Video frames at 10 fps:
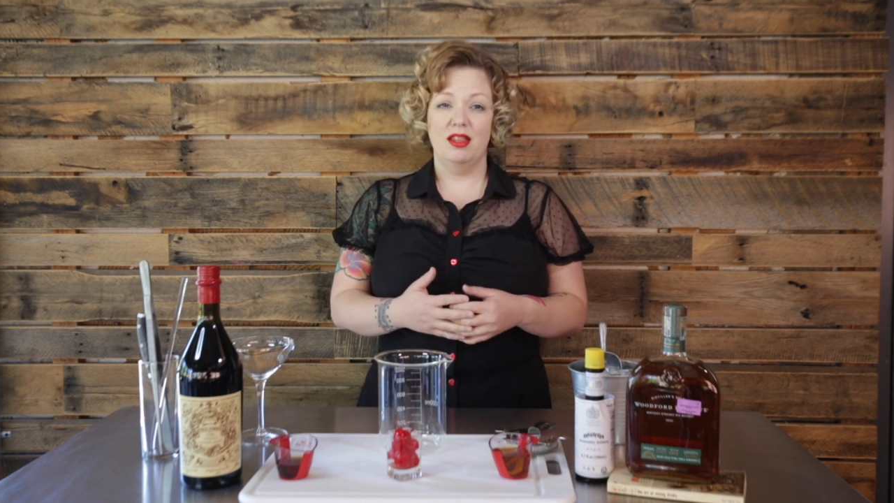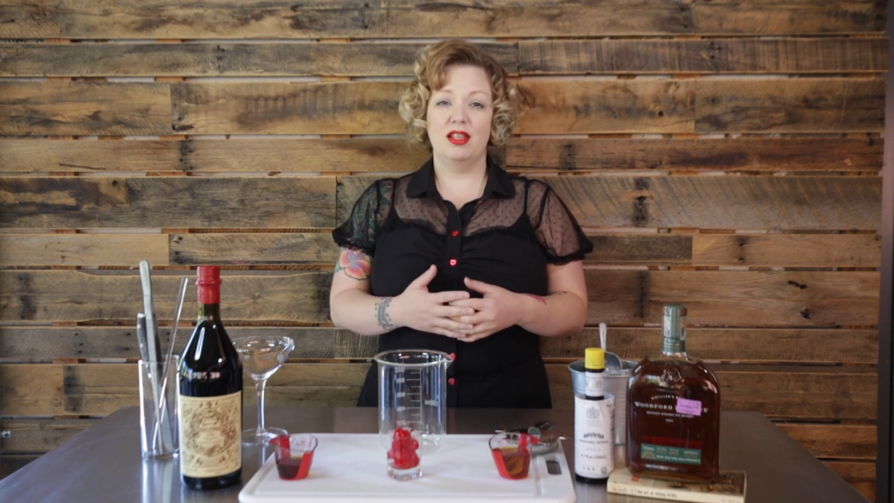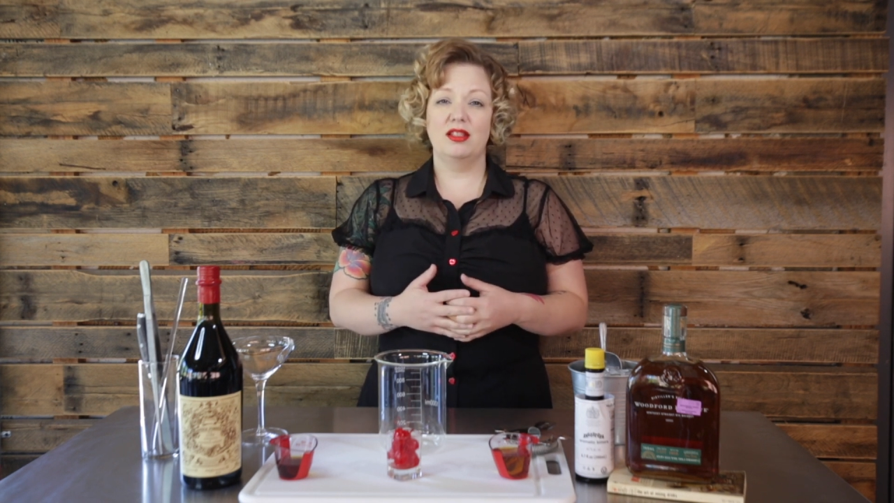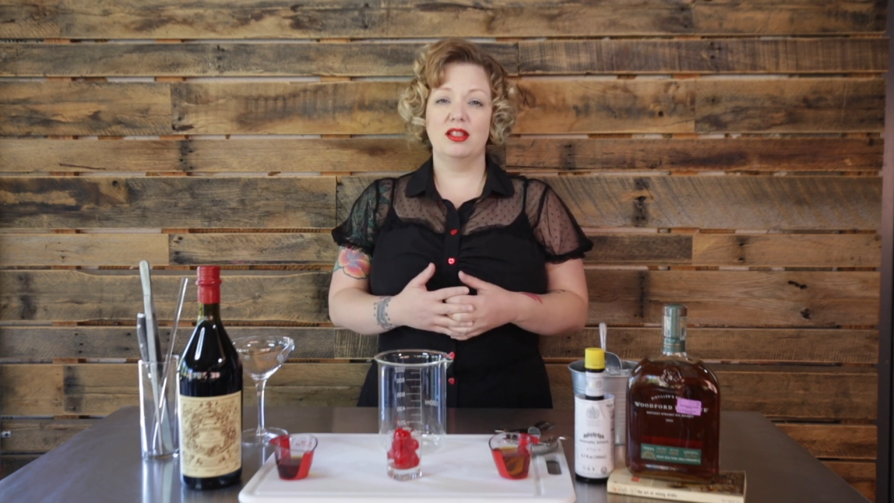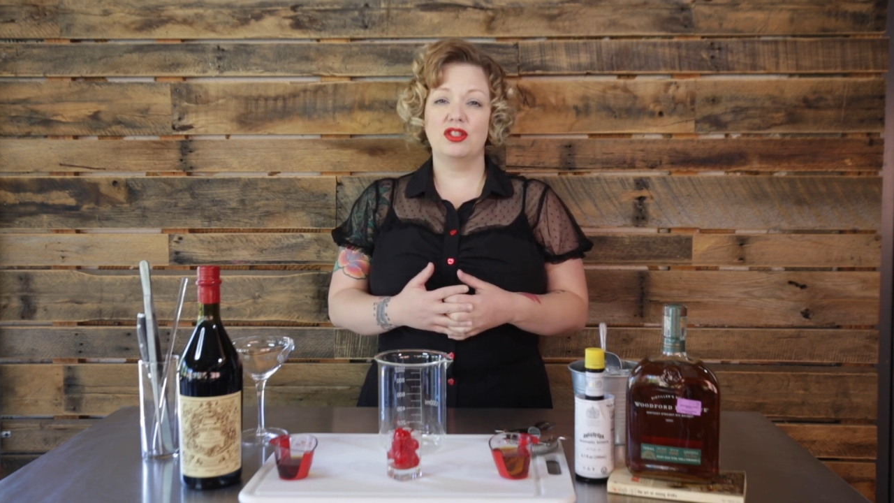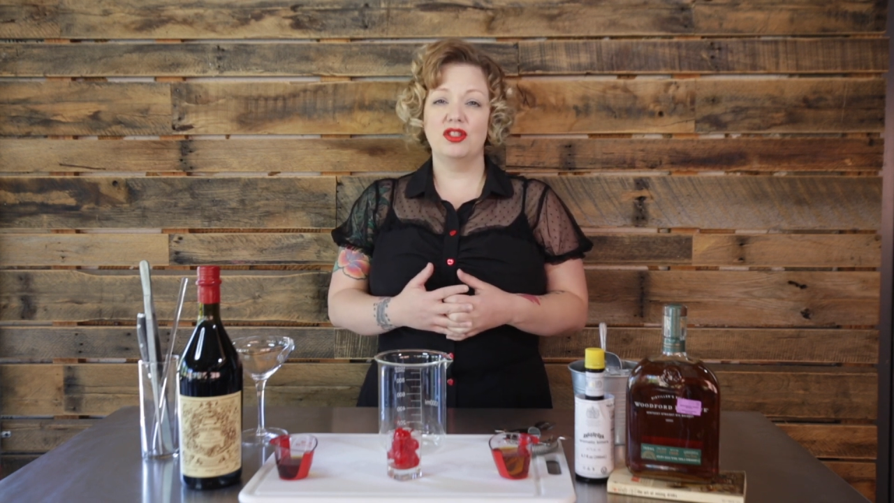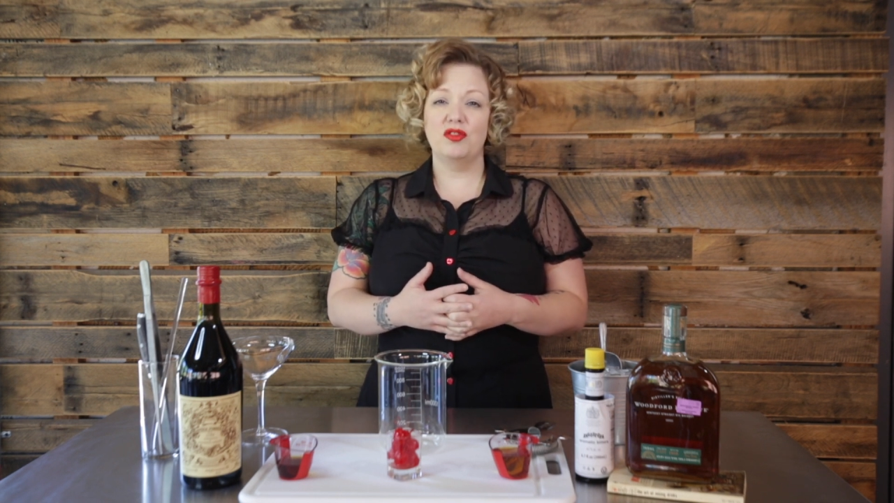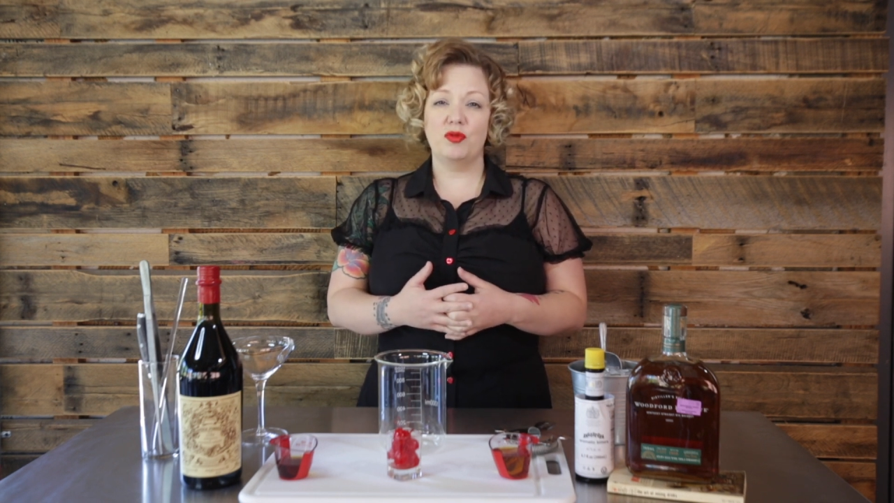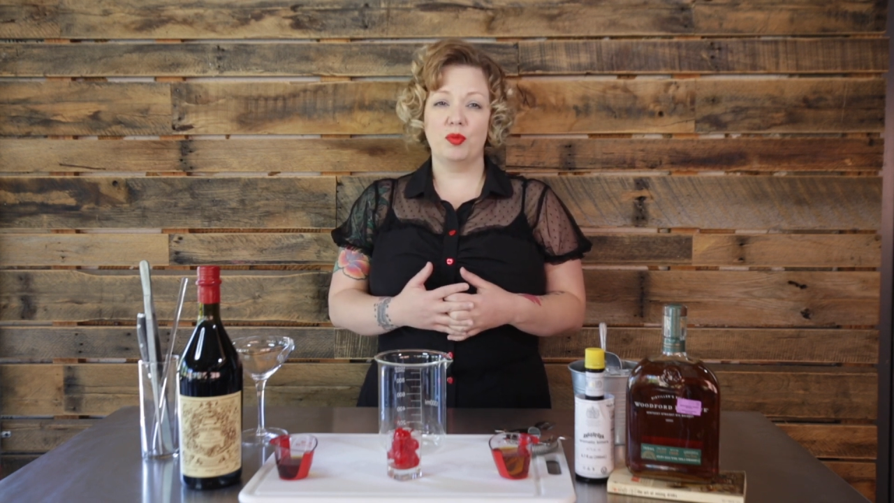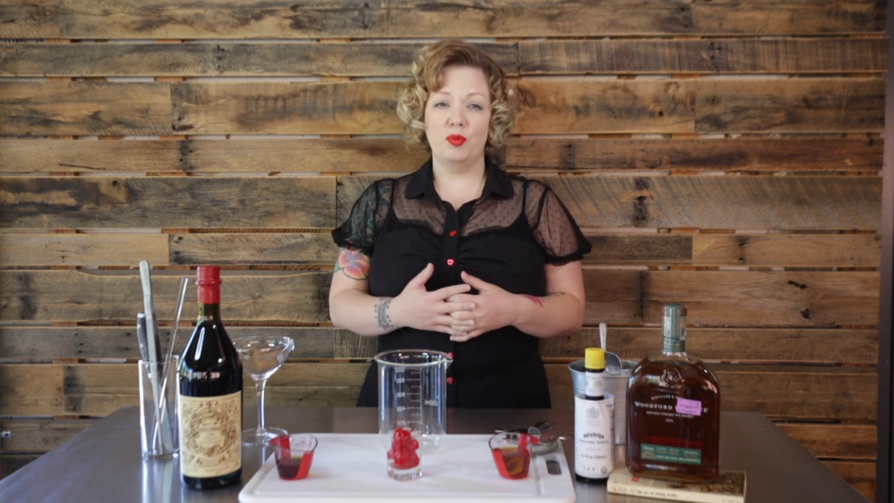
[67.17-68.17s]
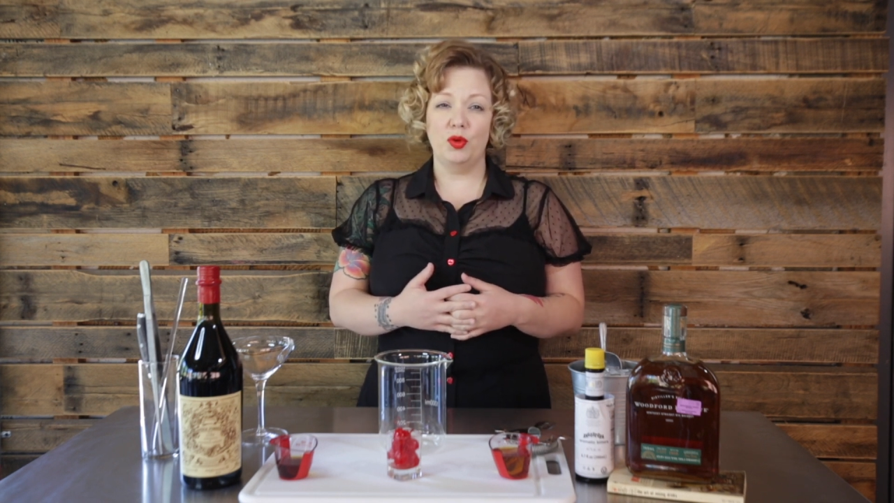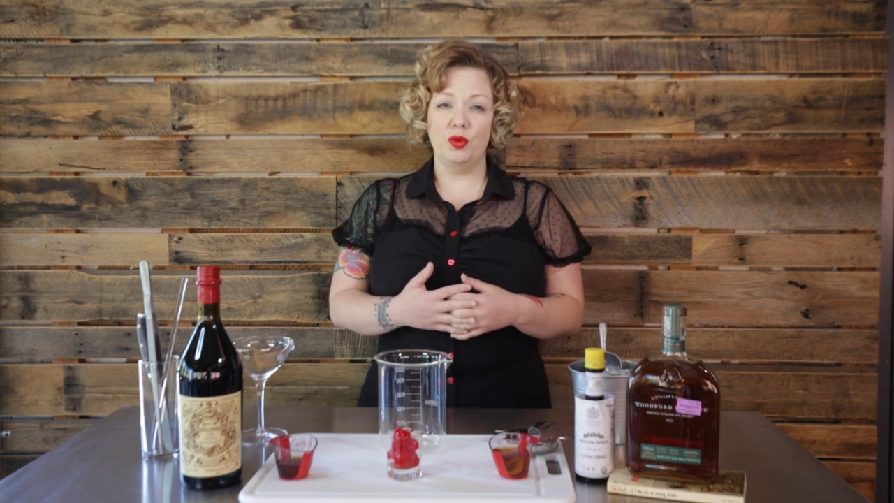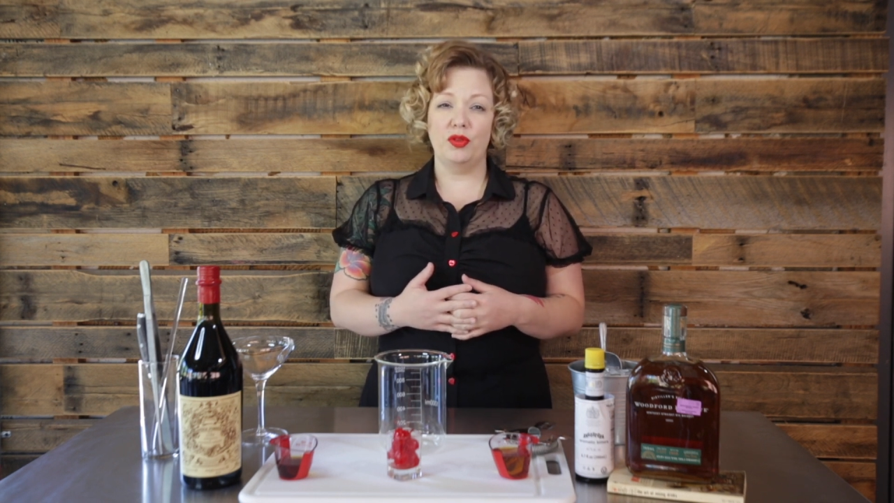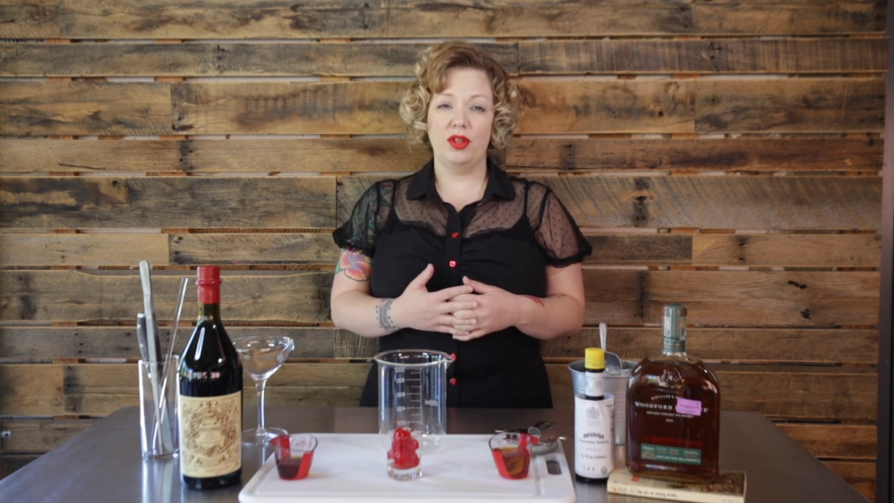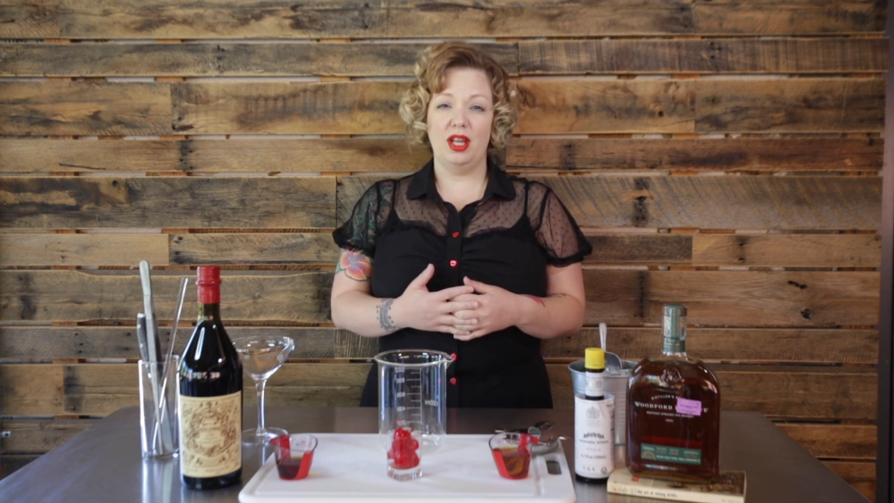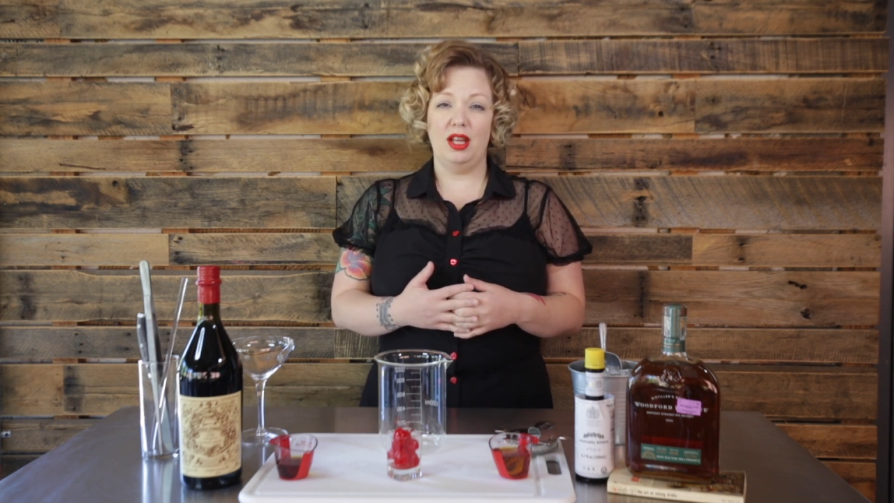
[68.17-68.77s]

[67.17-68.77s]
The addition of vermouth